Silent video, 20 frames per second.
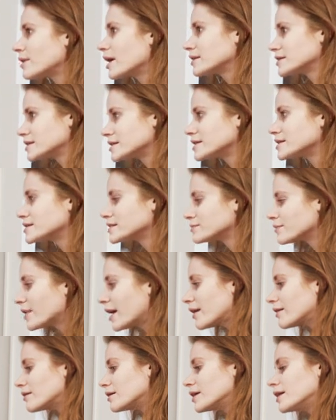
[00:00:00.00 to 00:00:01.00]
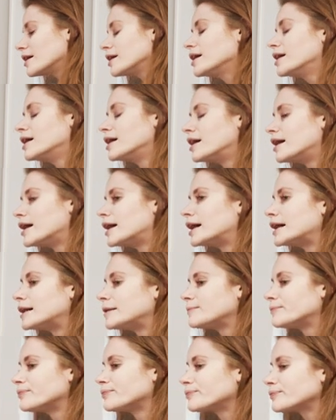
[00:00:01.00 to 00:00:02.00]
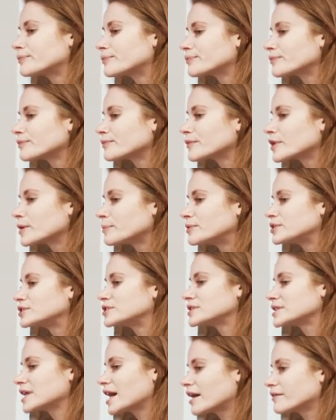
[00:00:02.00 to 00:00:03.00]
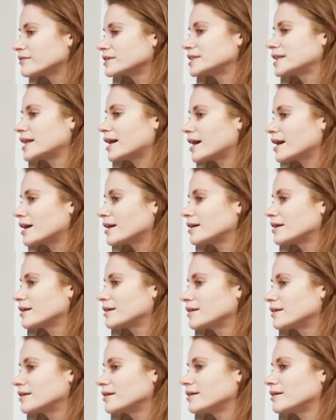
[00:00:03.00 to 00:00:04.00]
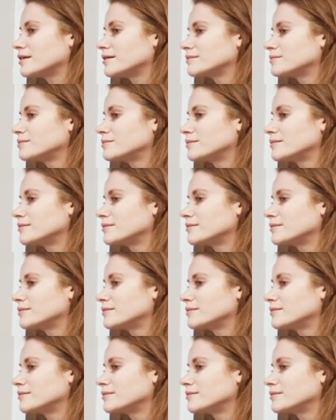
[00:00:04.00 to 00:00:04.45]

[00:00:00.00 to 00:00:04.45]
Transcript: part to this as well. But just having that, you know,